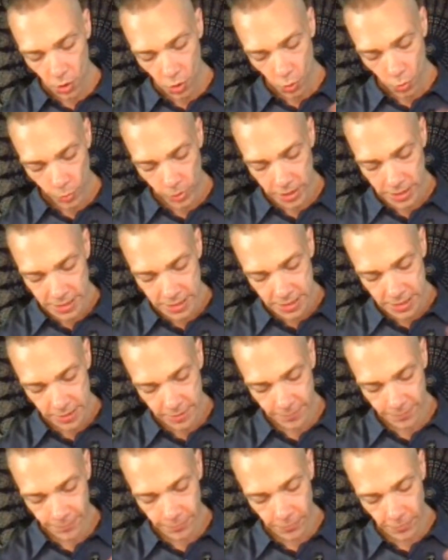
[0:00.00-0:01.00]

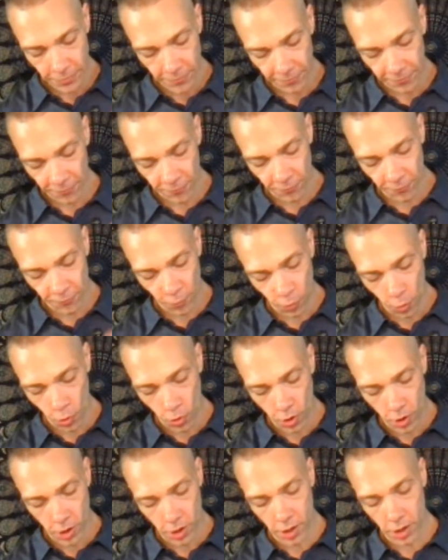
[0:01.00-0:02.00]
Wisdom
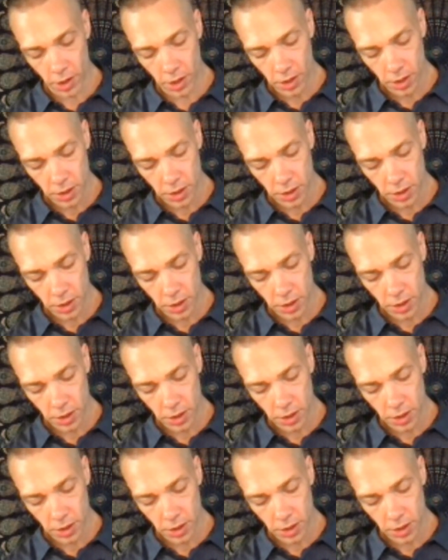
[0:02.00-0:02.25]
for